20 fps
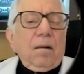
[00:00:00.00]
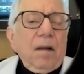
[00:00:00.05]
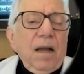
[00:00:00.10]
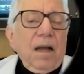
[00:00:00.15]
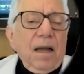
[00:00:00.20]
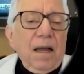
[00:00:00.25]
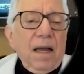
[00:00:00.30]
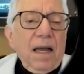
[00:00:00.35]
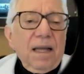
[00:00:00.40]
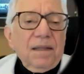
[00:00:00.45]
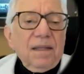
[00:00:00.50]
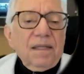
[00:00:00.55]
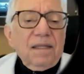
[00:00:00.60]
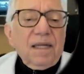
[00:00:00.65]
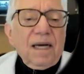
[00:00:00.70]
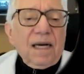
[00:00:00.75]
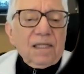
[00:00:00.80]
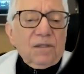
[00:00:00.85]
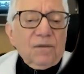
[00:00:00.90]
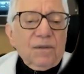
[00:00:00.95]
And the
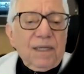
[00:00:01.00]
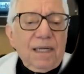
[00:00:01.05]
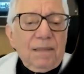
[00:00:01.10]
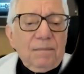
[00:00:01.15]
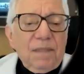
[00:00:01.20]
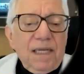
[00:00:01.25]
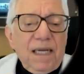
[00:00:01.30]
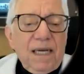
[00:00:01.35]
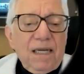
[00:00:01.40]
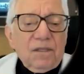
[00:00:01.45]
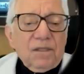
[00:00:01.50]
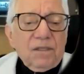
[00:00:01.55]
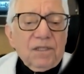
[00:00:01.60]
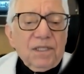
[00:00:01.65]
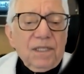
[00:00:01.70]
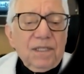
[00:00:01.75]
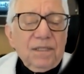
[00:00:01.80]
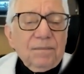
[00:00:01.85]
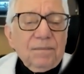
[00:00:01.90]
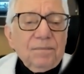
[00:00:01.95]
doctor at MD
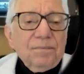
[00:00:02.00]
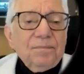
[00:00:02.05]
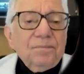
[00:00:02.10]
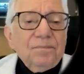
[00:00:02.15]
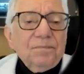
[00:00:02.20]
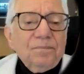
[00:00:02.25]
Anderson